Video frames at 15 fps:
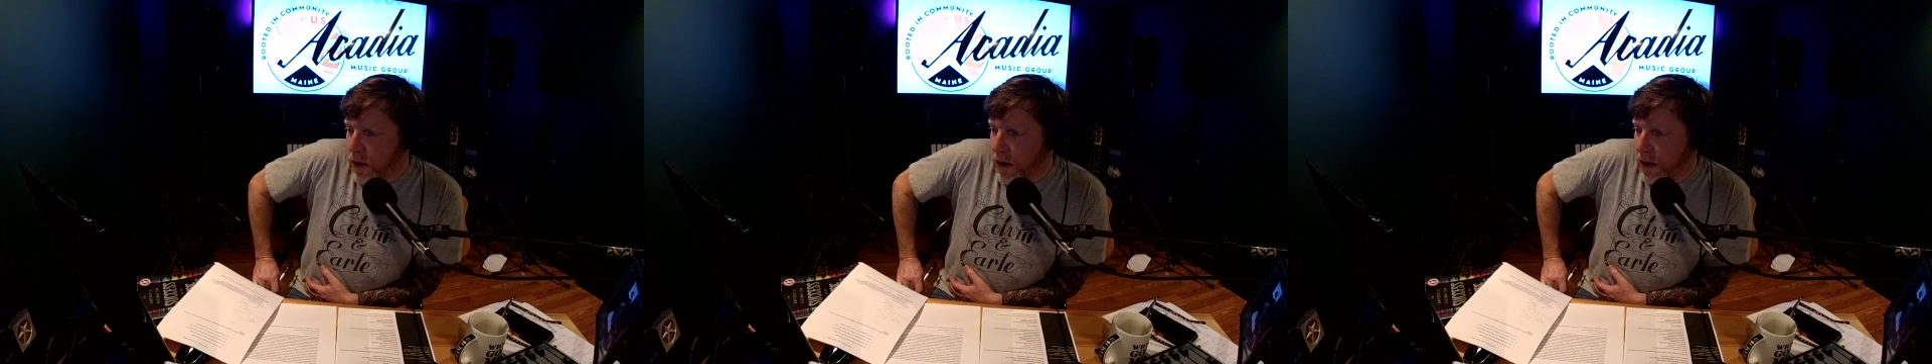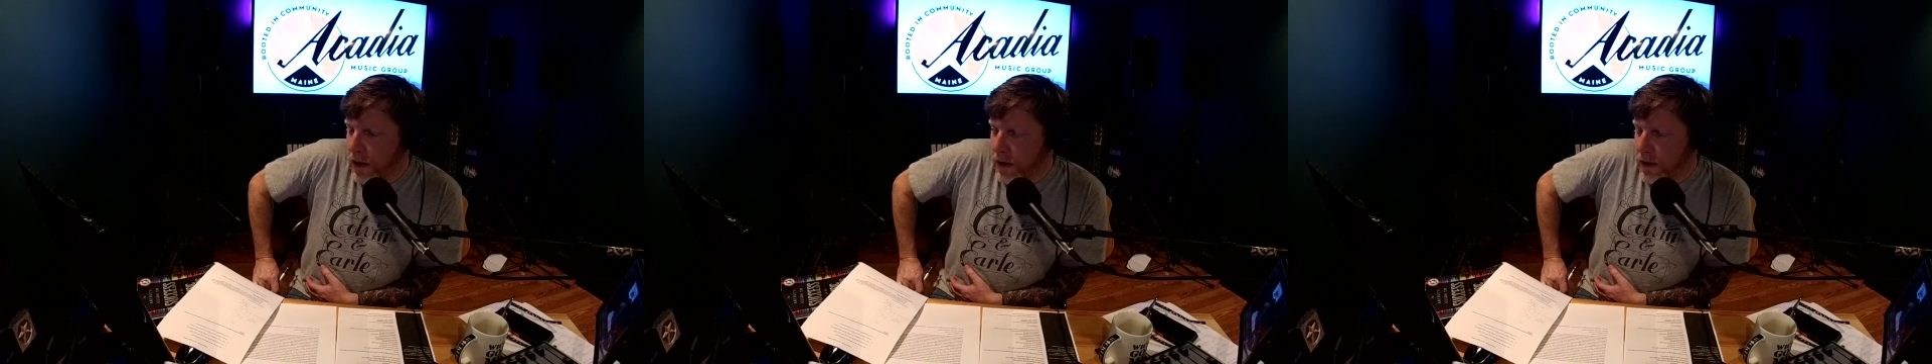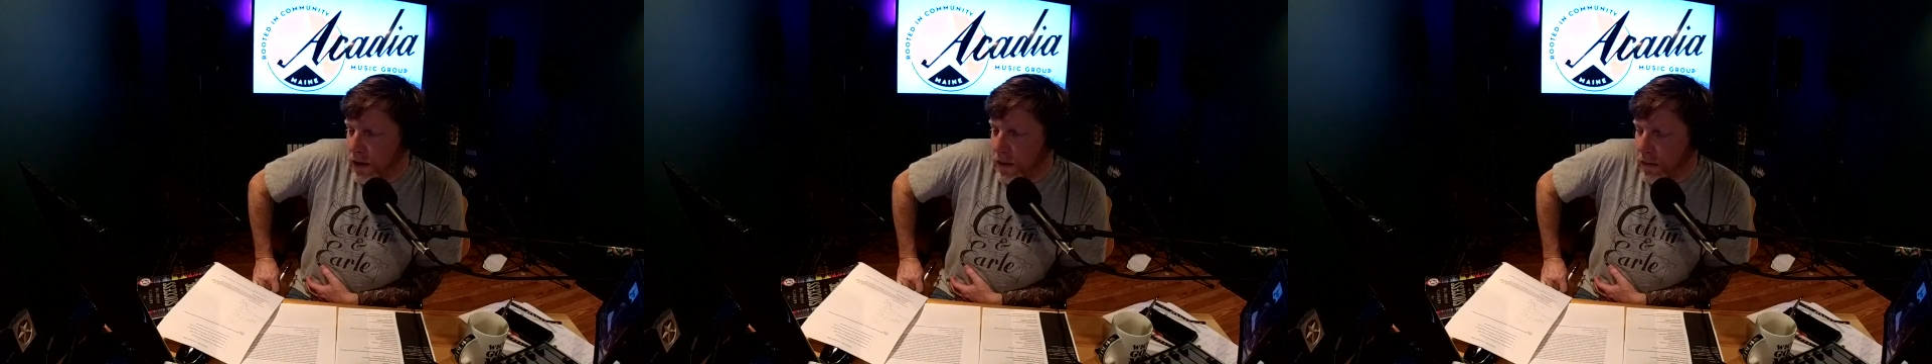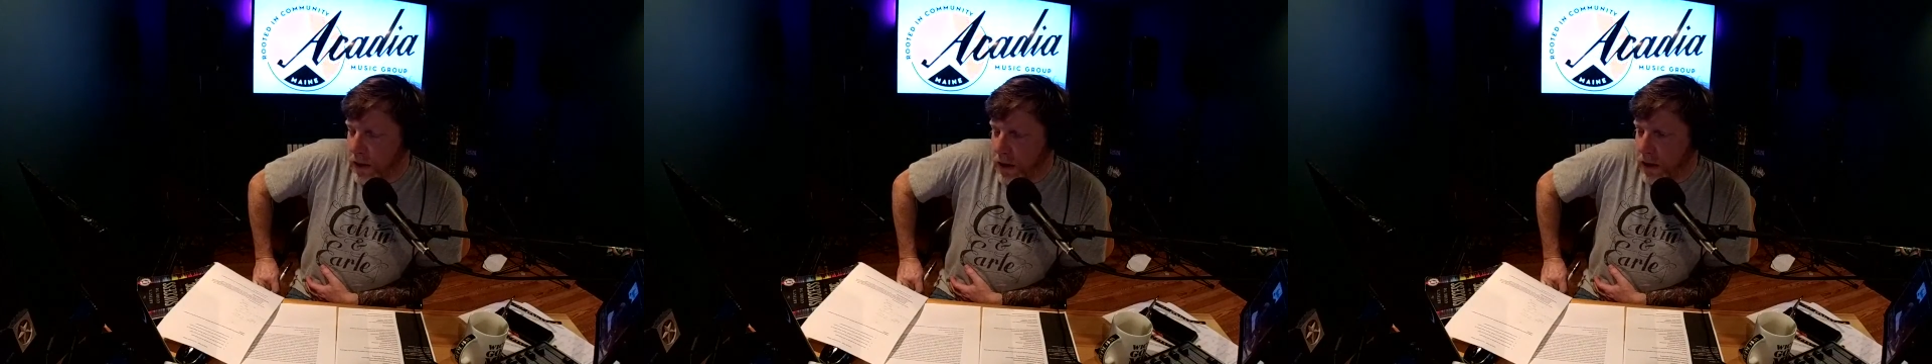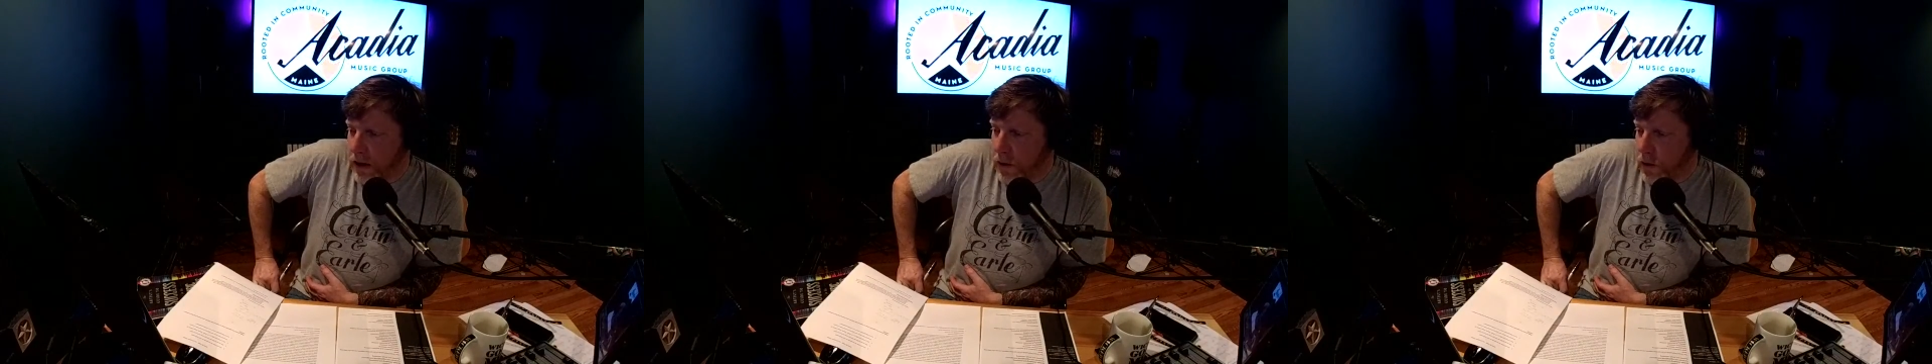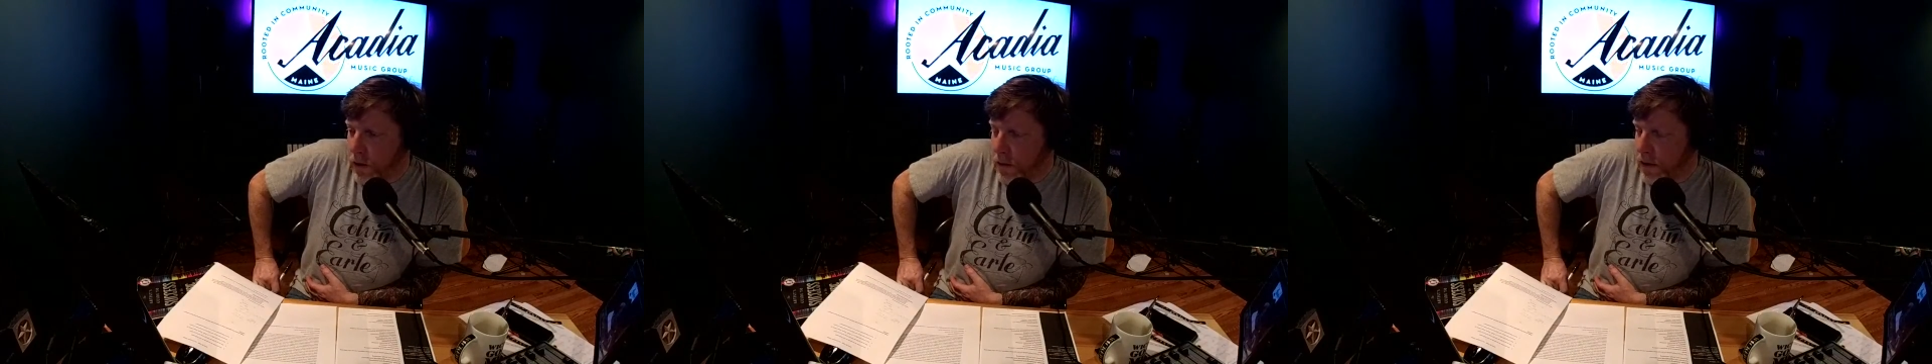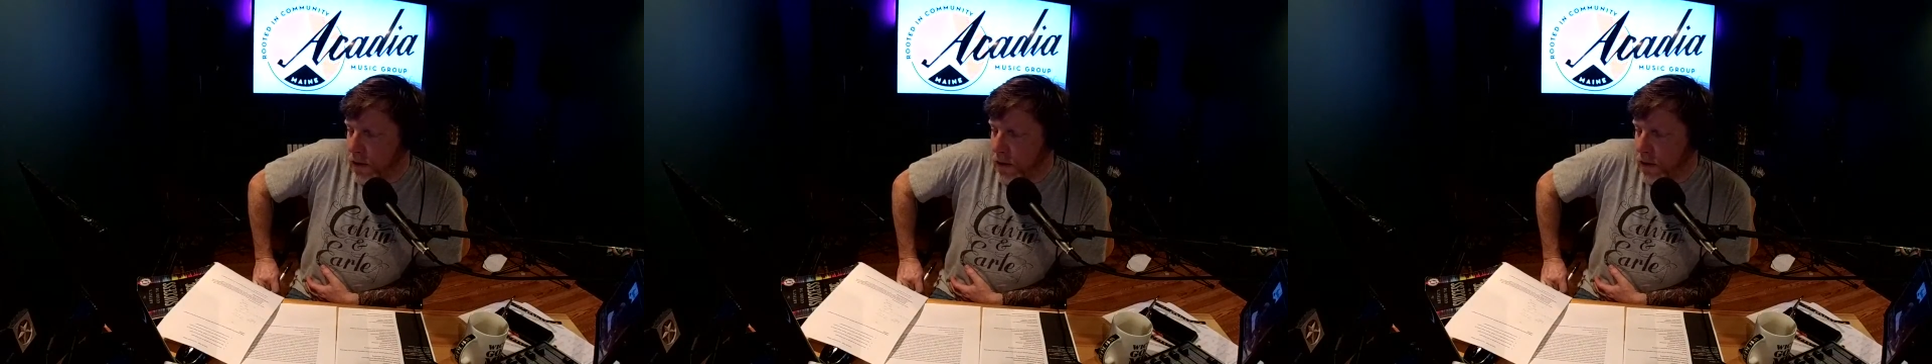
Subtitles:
And it seems like you can be